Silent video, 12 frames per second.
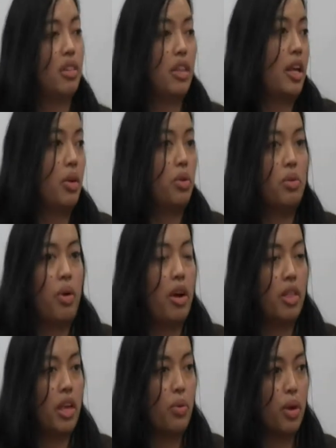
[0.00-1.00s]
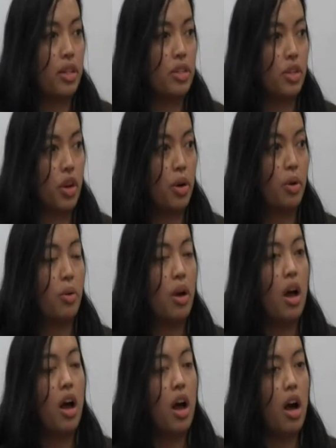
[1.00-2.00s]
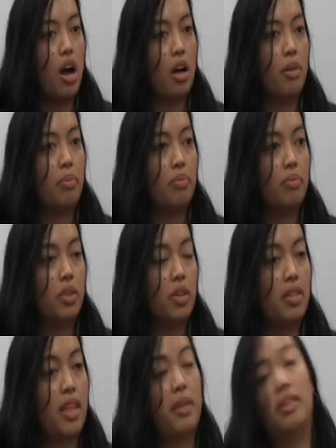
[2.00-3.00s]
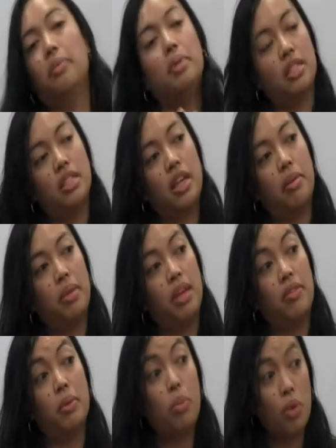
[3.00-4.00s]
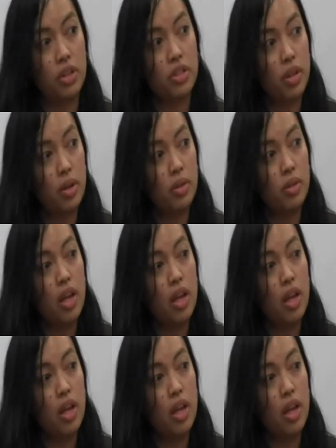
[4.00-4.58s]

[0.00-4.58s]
where are they going to go? That limits them even more so.